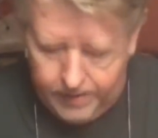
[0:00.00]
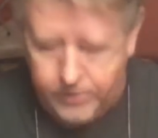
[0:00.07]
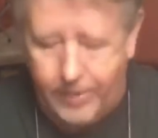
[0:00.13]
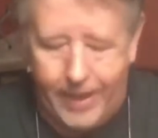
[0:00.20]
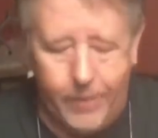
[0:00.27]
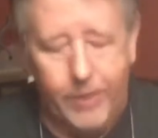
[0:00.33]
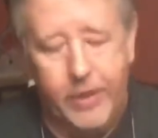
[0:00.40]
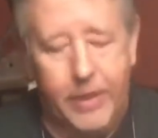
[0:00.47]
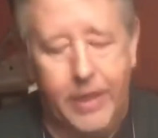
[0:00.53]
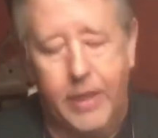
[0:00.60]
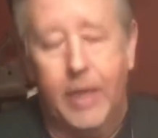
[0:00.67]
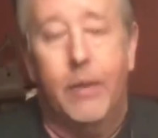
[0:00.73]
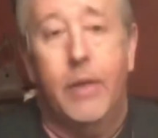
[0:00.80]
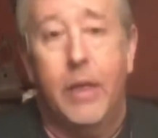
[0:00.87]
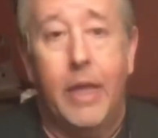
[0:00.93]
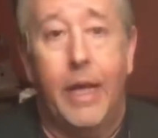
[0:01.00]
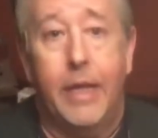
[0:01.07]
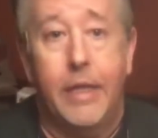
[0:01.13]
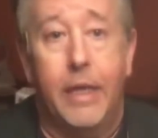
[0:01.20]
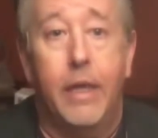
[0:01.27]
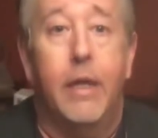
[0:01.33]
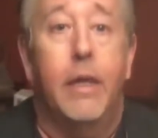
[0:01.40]
So anyway, you get the
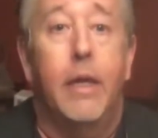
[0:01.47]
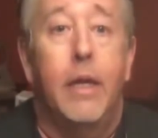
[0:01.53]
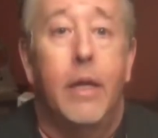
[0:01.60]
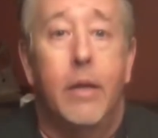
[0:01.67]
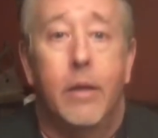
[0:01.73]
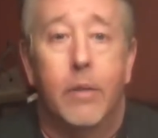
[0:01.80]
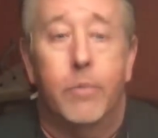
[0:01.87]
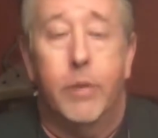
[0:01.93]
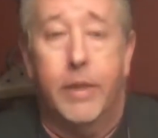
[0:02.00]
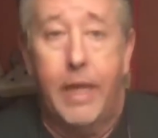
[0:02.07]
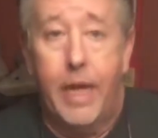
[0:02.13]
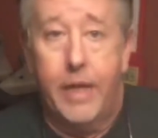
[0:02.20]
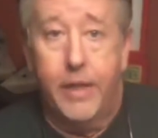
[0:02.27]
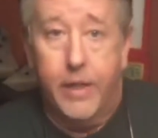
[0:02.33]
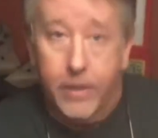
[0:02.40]
idea. You put that in